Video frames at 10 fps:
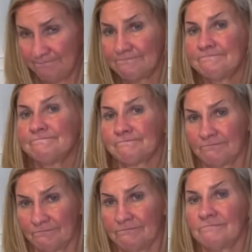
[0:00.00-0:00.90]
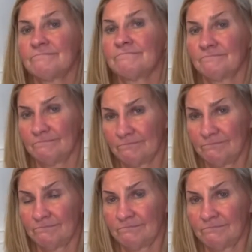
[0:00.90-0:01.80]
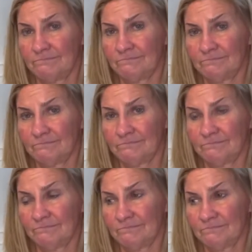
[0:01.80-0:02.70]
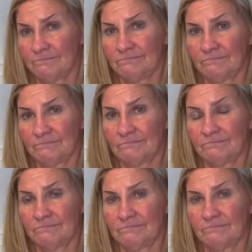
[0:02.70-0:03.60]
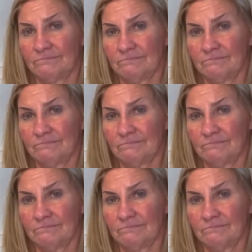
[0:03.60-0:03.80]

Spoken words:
This person isn't speaking.